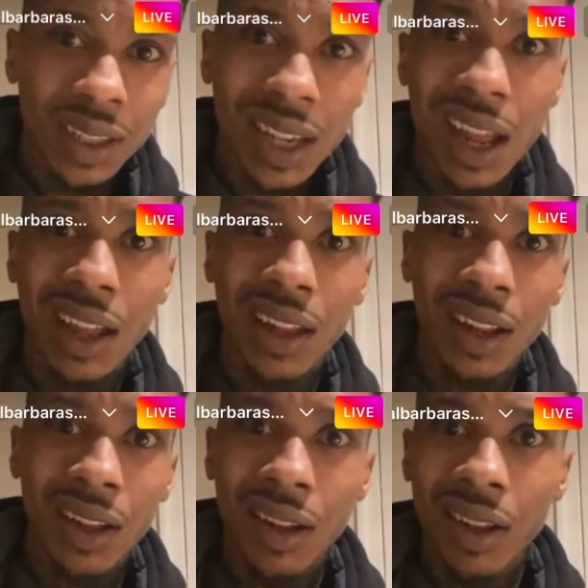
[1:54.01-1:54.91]
that?
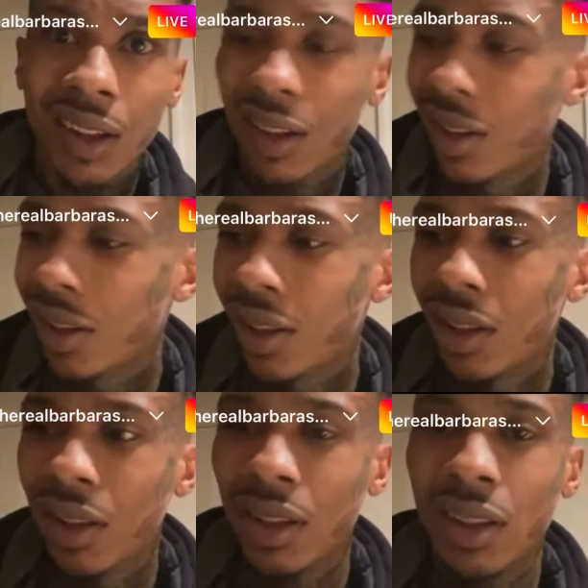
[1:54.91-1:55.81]
I'm
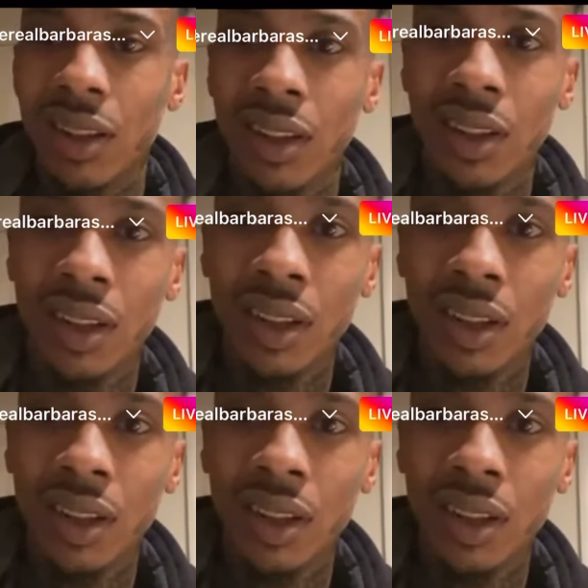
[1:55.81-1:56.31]
saying you get to me for